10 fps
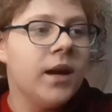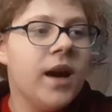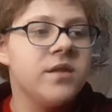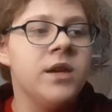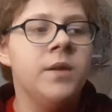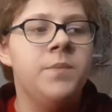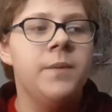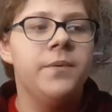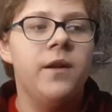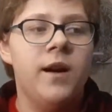I think
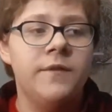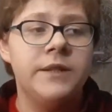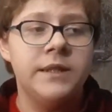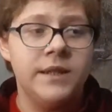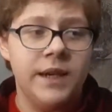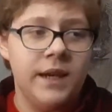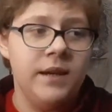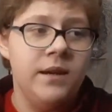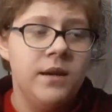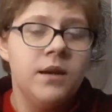people often
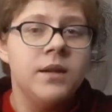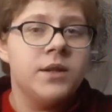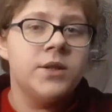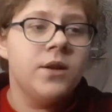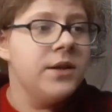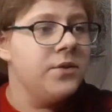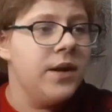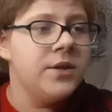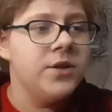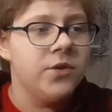say that starting to
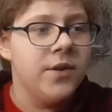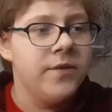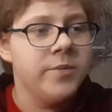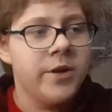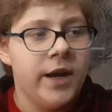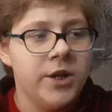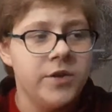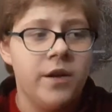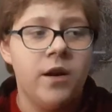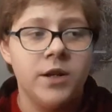write a story from scratch is
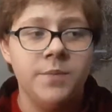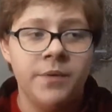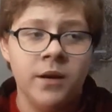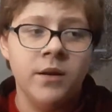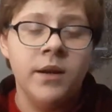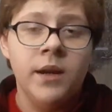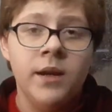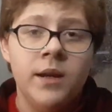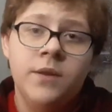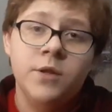the hardest part,
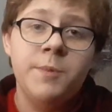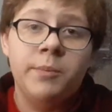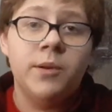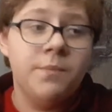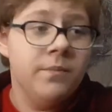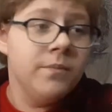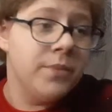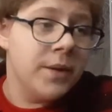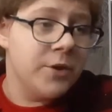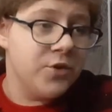and those people are
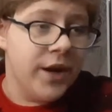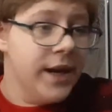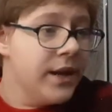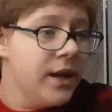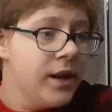pretty much right.